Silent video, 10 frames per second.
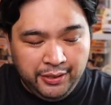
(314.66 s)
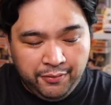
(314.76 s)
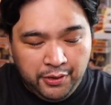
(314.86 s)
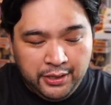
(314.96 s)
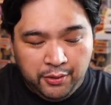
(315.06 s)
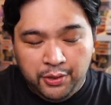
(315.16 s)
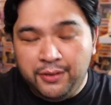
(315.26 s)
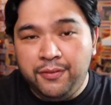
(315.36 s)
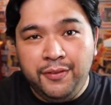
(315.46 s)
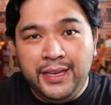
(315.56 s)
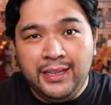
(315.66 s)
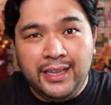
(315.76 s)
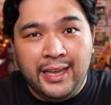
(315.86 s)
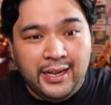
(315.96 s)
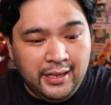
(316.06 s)
it for the on feet
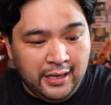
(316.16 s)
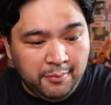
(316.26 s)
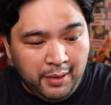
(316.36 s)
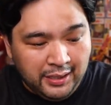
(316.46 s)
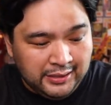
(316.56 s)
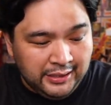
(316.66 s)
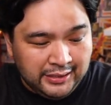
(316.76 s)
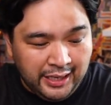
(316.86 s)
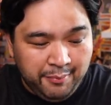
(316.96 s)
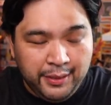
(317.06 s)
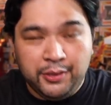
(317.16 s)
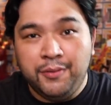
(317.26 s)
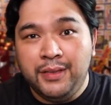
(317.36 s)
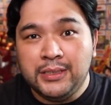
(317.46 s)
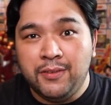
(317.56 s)
and the unboxing segment
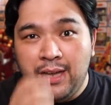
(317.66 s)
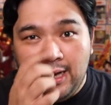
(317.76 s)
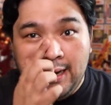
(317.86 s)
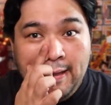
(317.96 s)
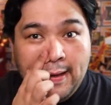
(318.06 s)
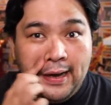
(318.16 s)
of this vlog.